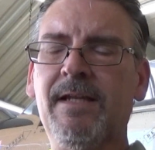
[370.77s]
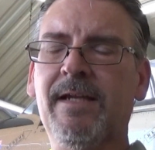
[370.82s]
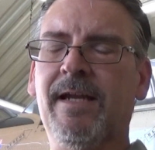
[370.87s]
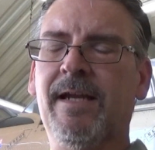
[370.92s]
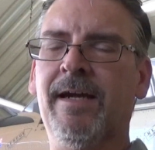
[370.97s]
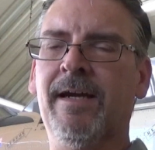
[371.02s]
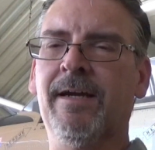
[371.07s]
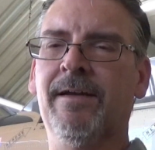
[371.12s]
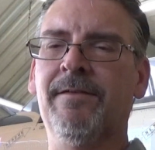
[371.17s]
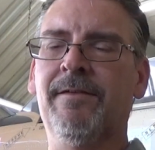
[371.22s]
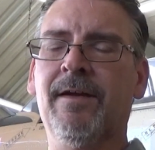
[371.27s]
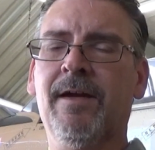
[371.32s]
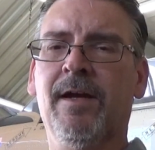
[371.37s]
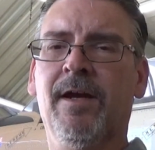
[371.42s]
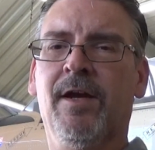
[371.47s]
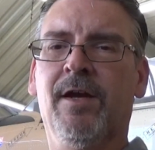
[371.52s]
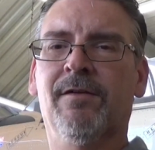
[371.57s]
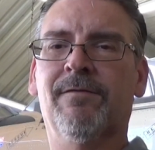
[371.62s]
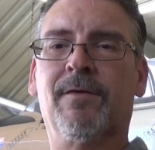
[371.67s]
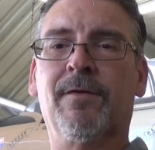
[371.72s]
And
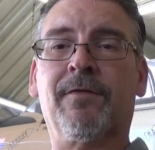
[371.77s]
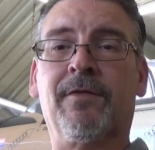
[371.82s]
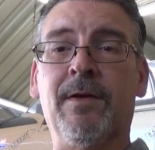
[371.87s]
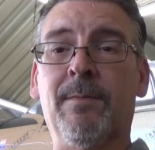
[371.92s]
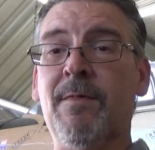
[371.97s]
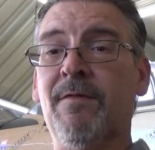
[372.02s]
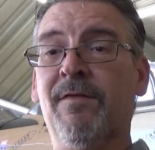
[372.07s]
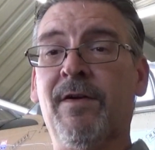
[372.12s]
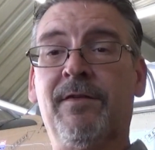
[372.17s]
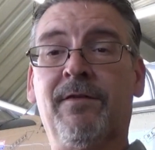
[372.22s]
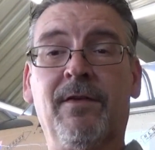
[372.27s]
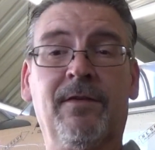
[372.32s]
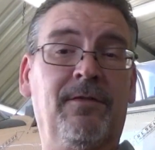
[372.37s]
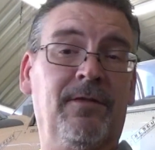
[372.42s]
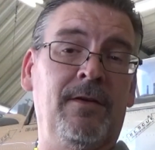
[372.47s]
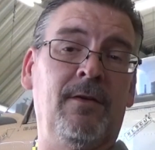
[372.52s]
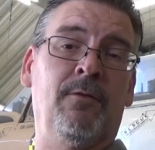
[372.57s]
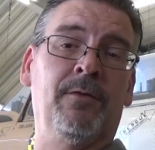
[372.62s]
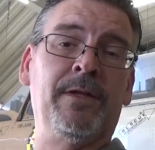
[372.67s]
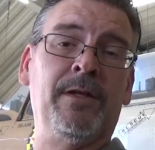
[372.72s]
for some of us, it's
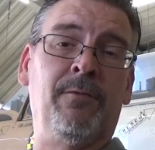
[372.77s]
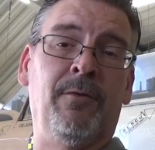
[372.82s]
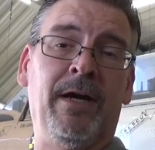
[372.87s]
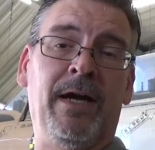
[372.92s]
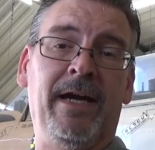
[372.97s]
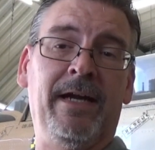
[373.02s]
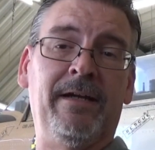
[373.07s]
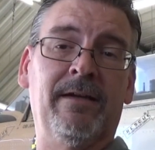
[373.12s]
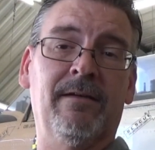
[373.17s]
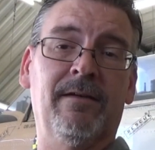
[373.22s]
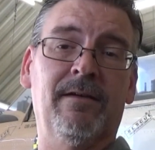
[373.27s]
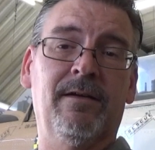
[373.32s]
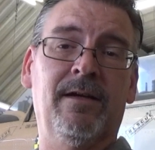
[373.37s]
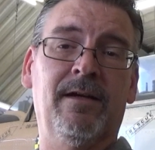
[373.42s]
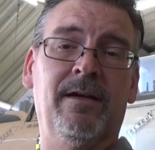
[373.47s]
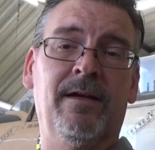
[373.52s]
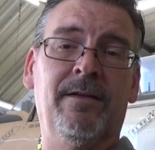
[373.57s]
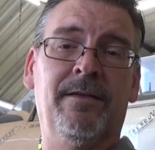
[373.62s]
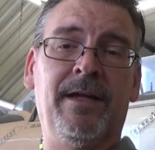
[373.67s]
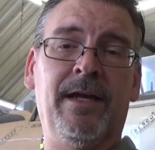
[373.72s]
the only way
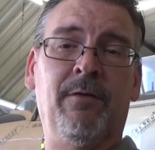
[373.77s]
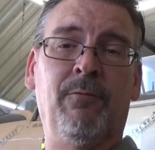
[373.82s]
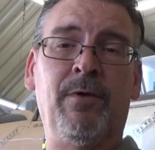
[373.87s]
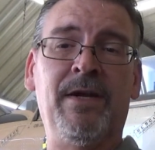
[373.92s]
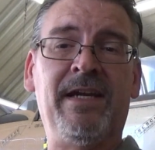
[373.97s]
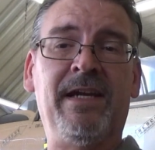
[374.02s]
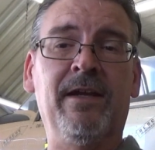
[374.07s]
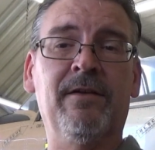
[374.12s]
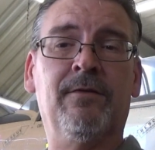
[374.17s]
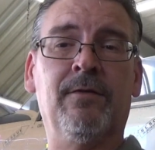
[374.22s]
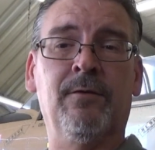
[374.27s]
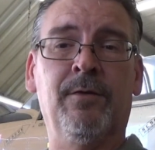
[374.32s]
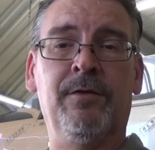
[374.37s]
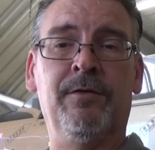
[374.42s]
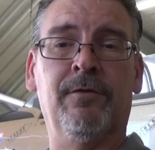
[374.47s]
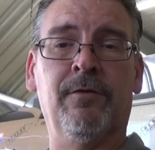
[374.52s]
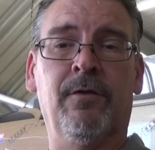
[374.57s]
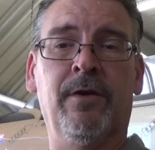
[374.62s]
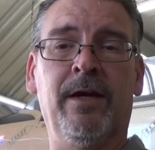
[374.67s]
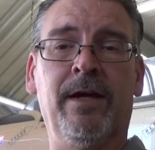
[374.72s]
that we get to
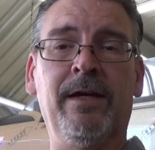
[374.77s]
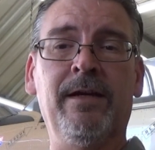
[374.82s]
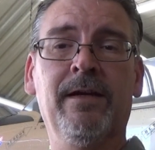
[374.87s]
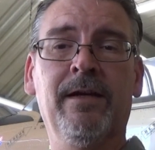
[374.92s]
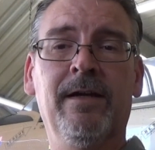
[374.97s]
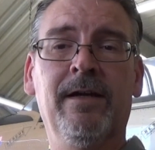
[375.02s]
enjoy